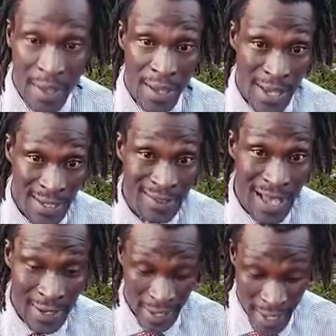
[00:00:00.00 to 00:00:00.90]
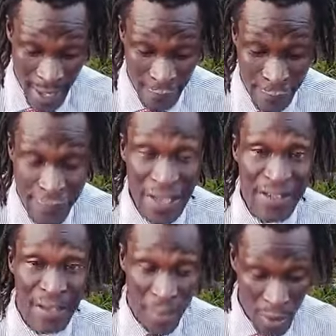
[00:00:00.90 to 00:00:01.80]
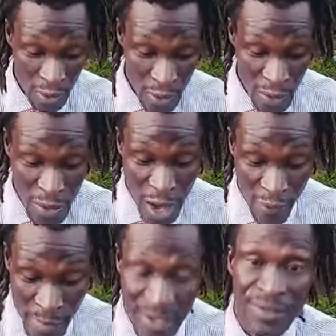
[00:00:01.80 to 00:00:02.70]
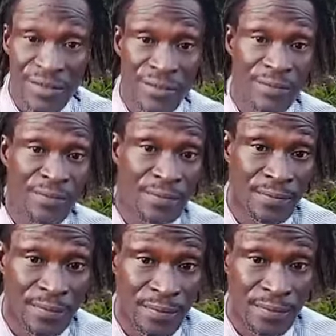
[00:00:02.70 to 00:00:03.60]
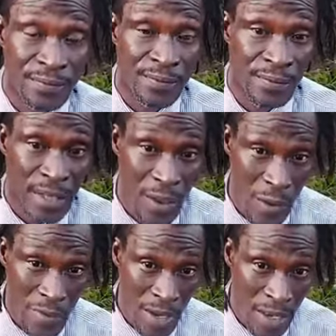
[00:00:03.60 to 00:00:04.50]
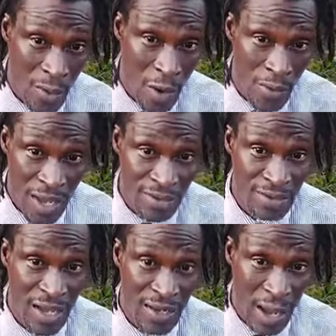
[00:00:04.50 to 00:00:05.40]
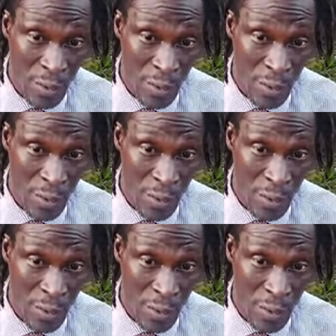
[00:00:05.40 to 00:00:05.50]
is an invincible government. I want me clear now understand that